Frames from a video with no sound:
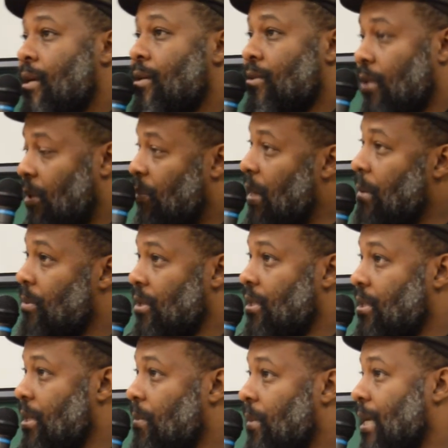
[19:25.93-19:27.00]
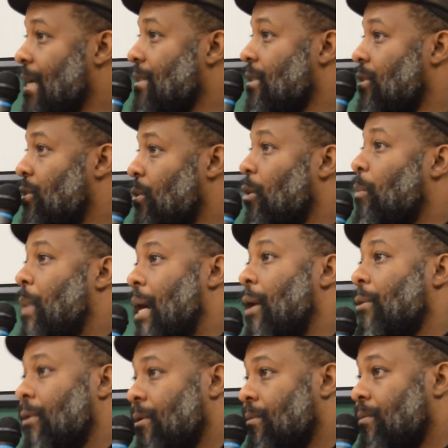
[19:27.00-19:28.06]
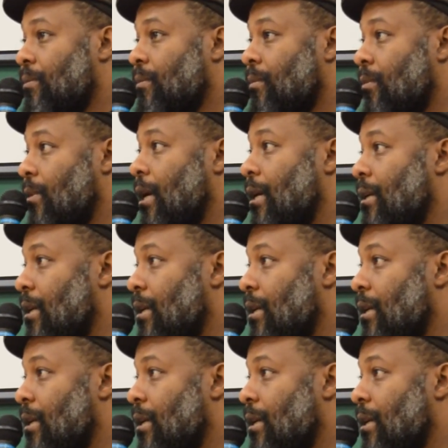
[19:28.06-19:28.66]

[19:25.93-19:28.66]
So the People's Assembly as a dual power, right?